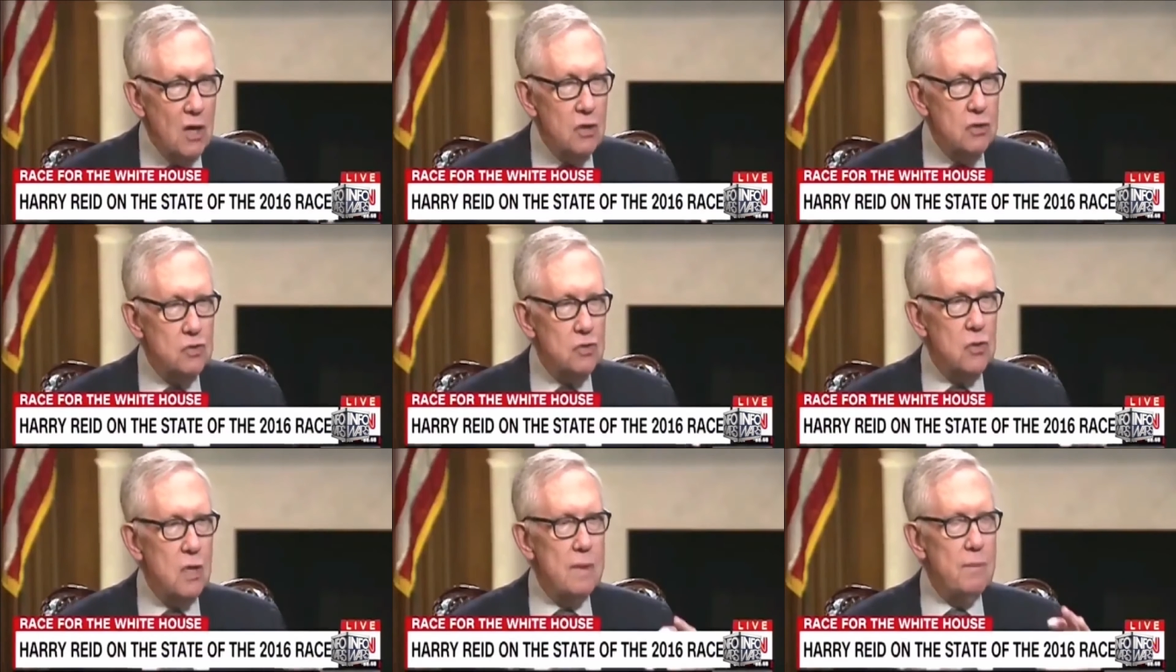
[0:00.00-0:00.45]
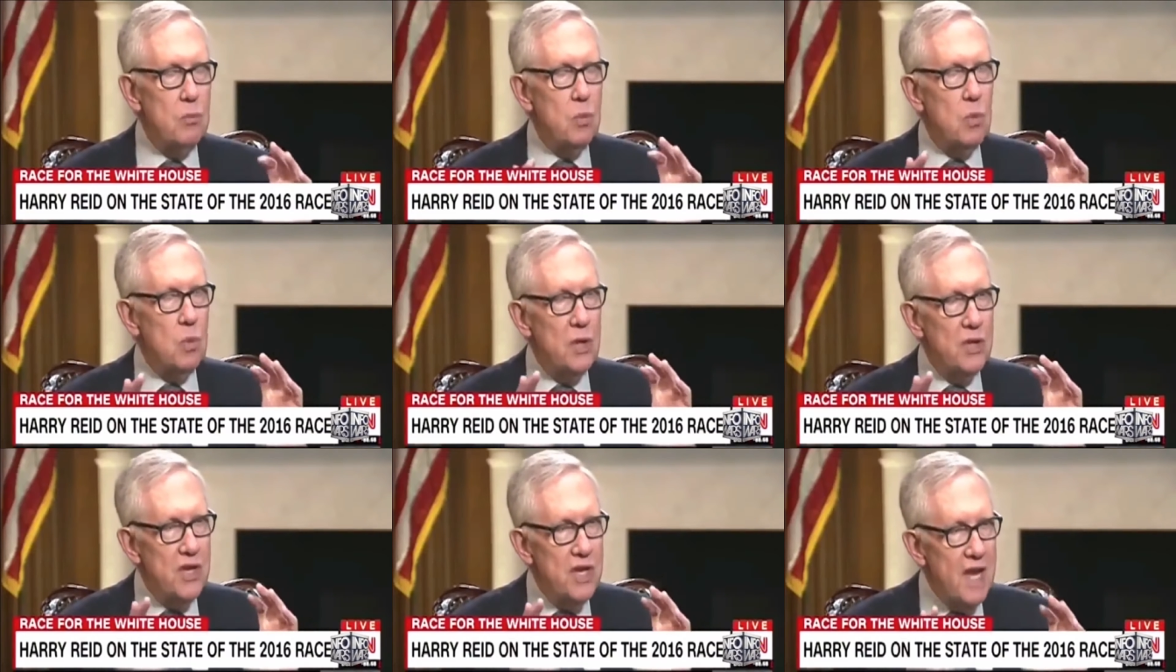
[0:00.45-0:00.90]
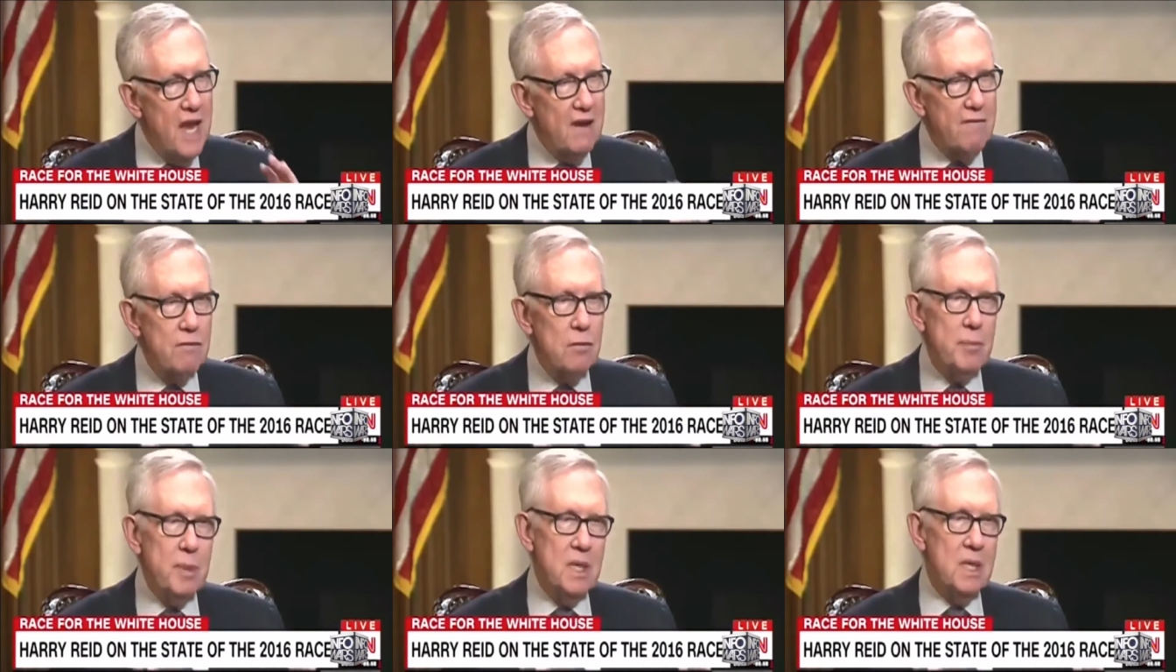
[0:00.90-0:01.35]
Donald Trump
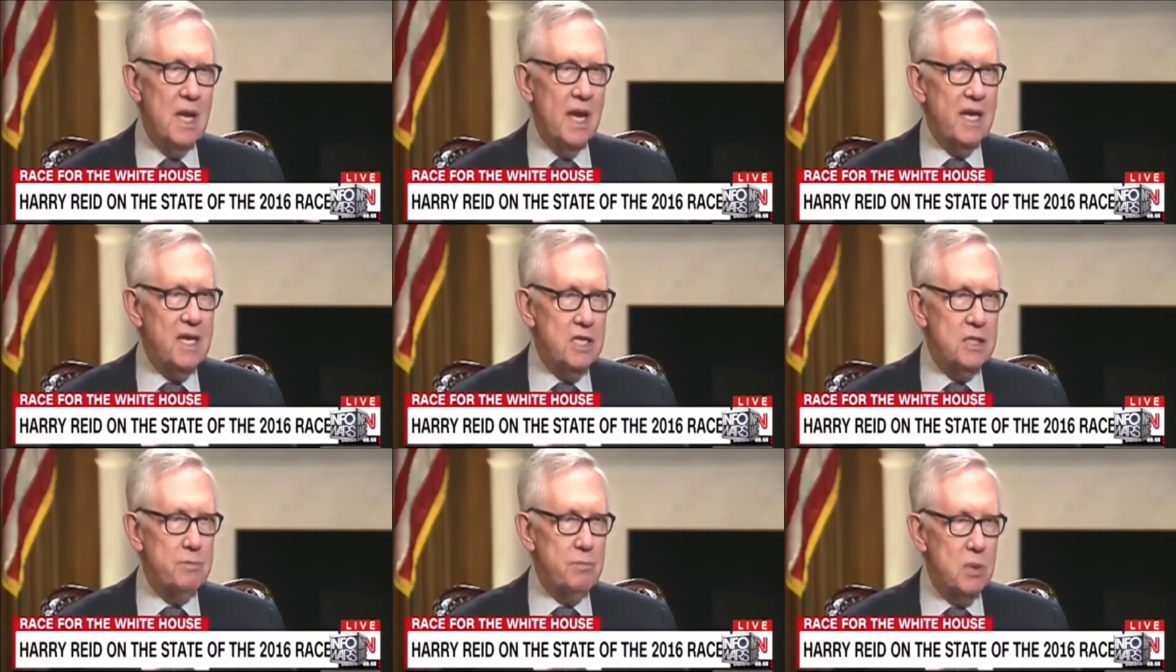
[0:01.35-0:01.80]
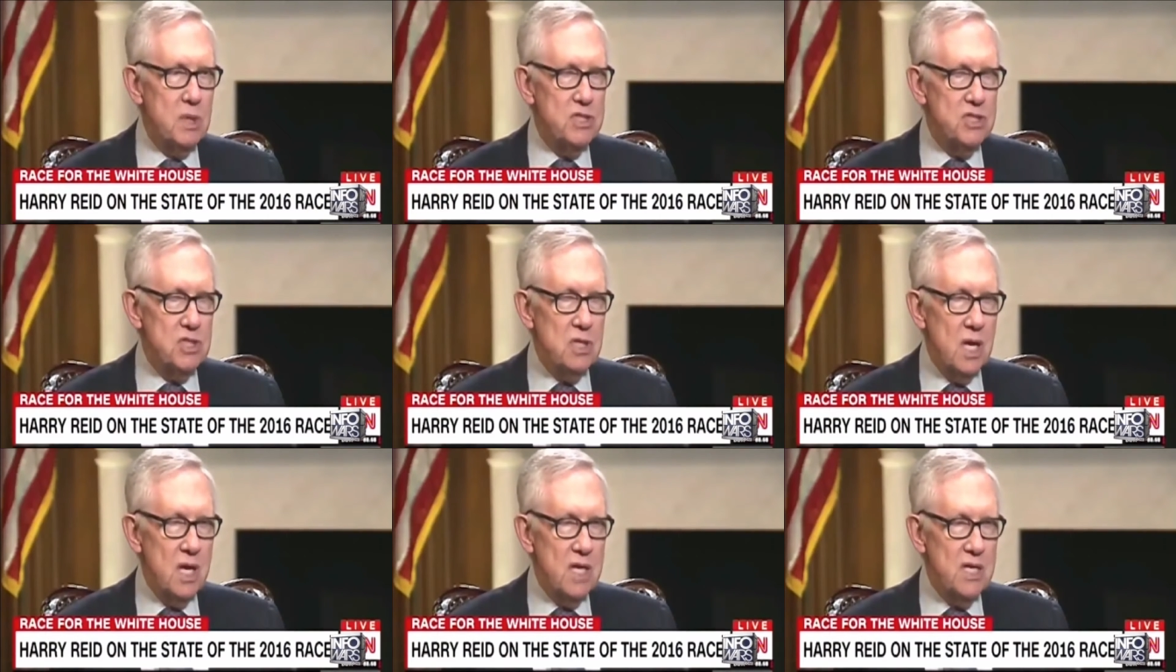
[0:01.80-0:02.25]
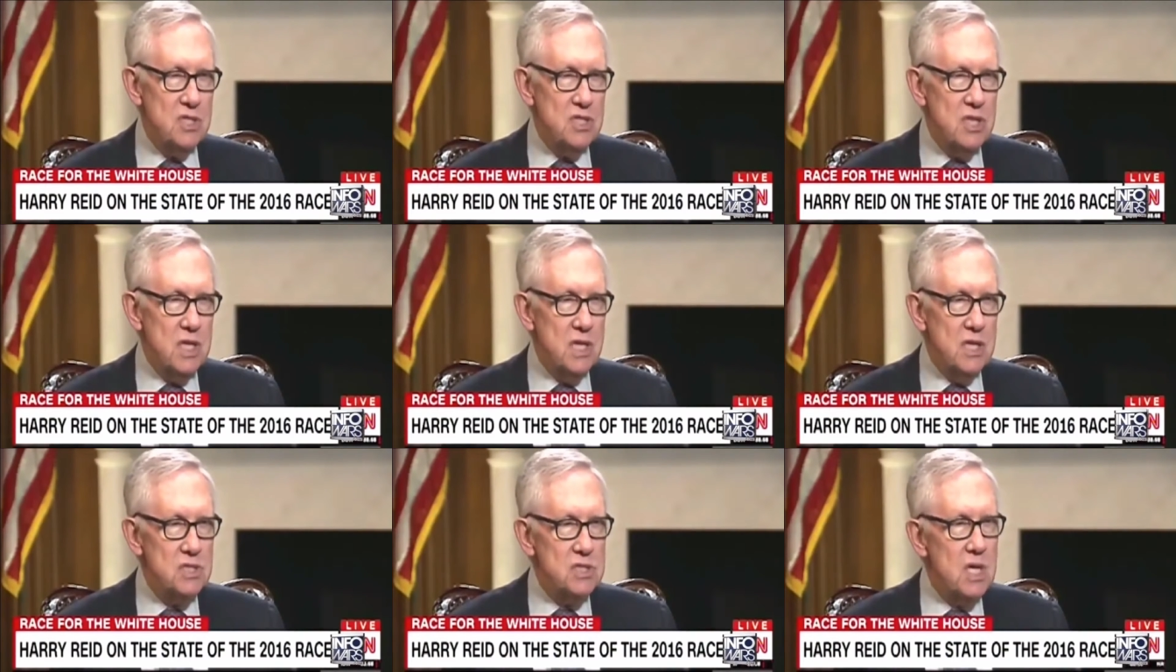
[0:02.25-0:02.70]
will never be elected President
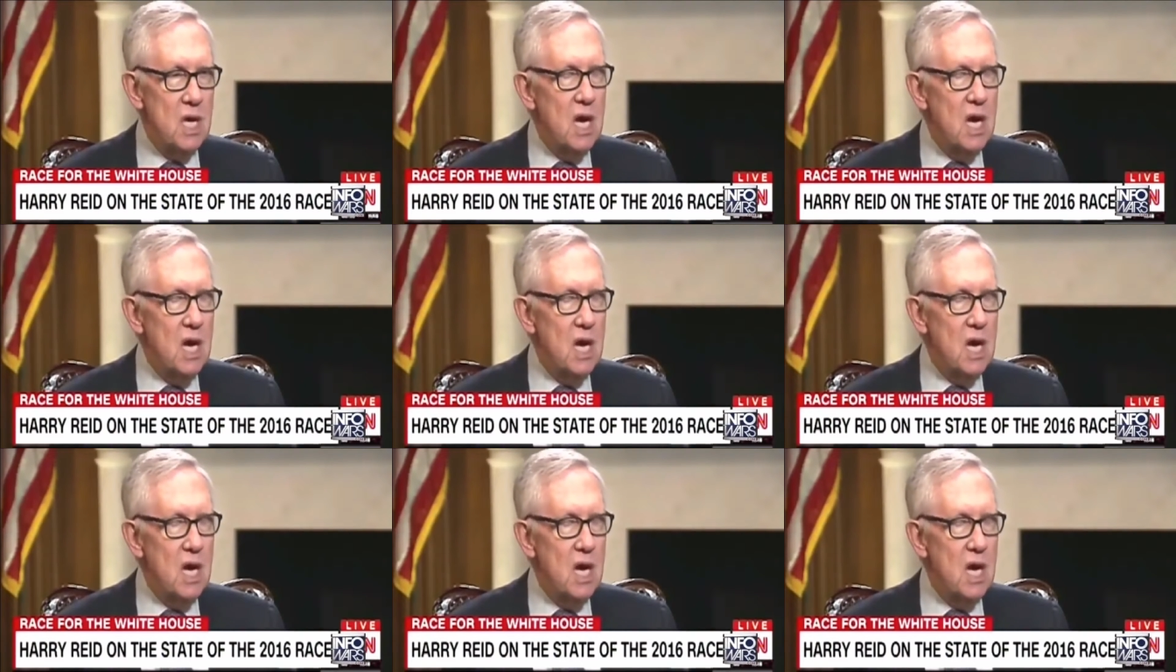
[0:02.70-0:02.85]
of the United